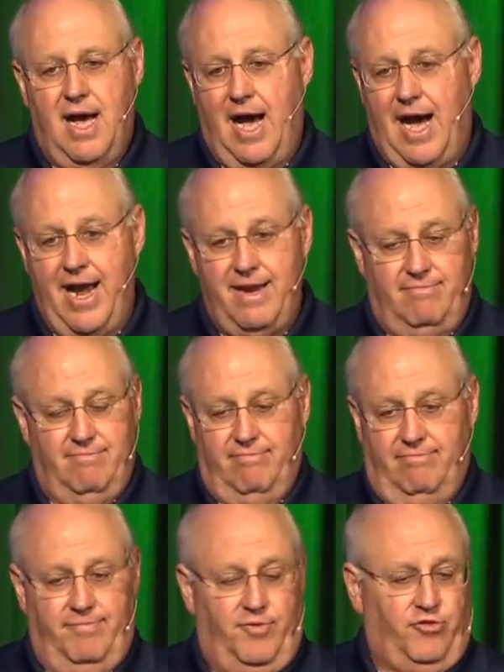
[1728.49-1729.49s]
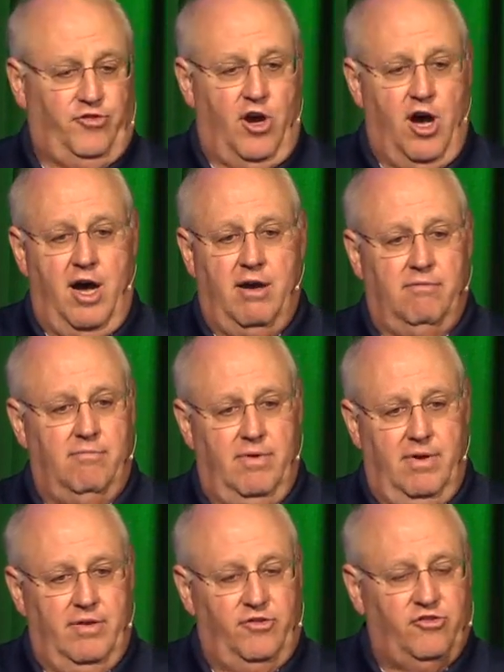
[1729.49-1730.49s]
I saw
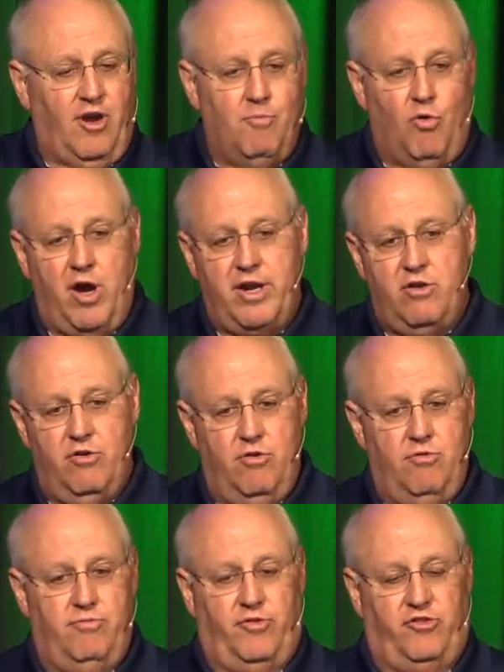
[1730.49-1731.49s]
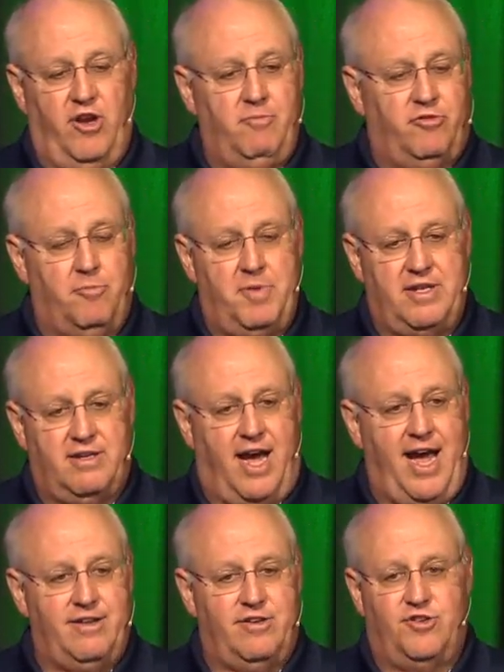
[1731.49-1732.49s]
someone who seems to be
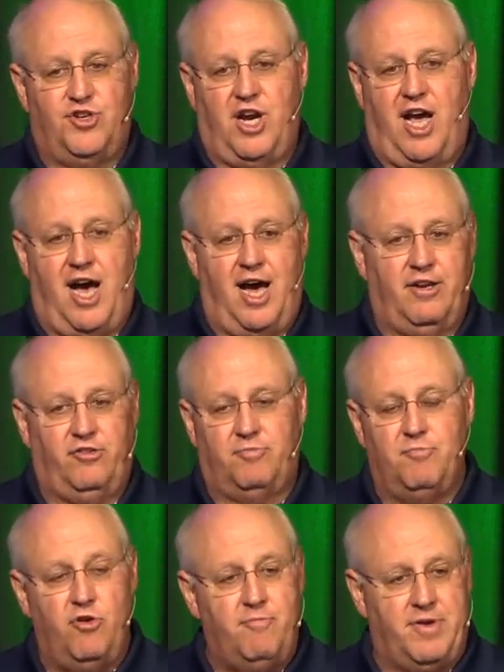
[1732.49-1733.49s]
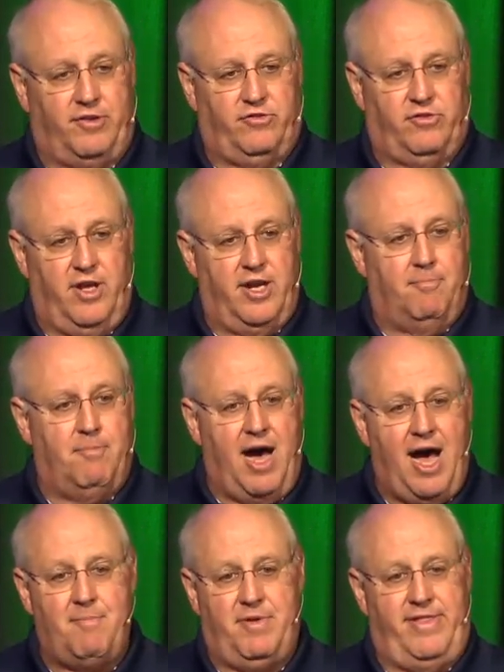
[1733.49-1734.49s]
tied to jihadist movements, and a
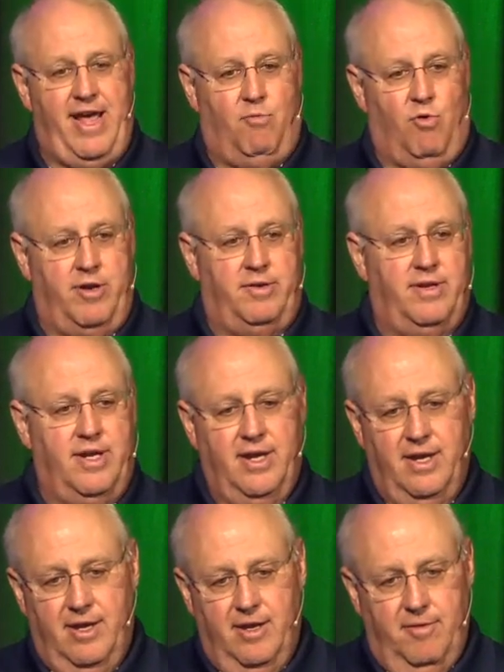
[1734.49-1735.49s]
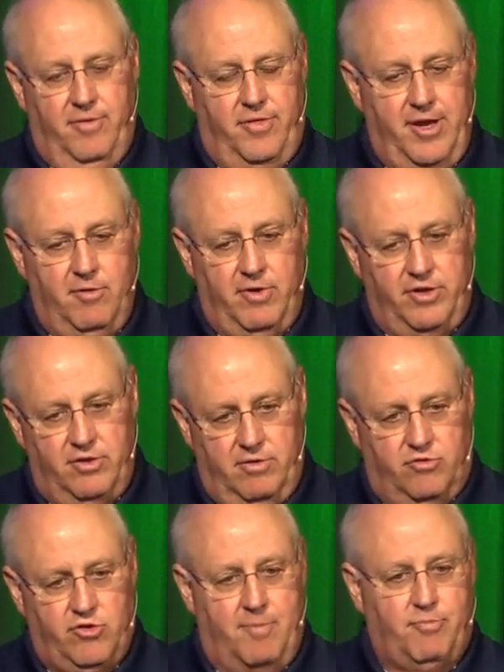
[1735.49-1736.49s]
mom in that one thing when
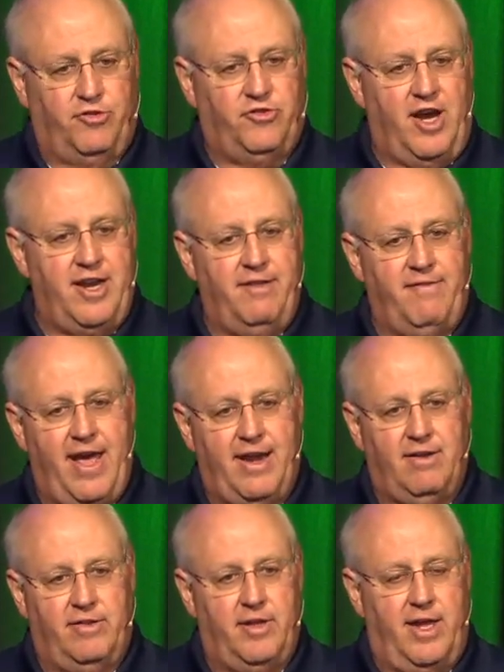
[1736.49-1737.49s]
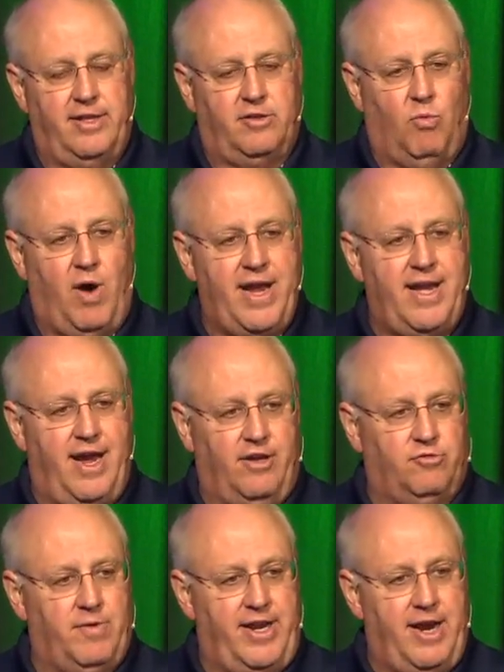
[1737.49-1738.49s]
Trump was signing that on, at the White
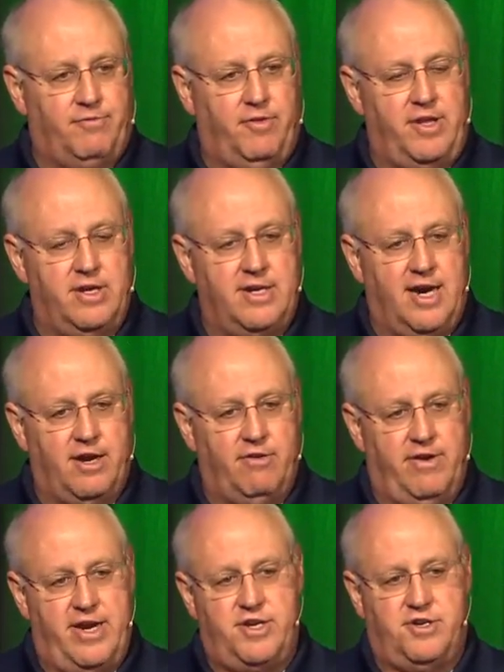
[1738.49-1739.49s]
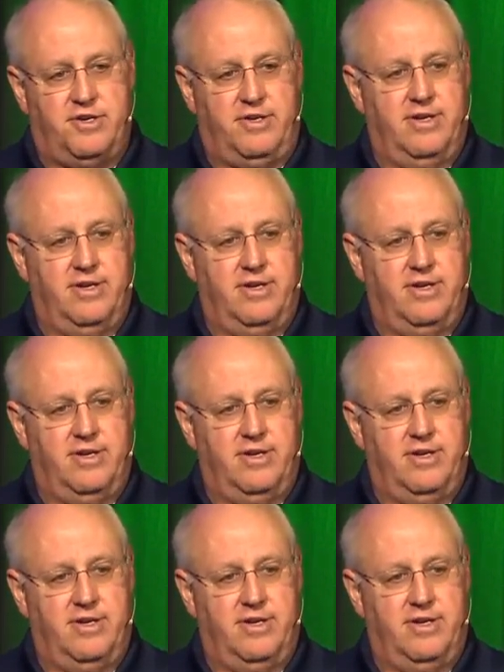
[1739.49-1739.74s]
House right after the inauguration.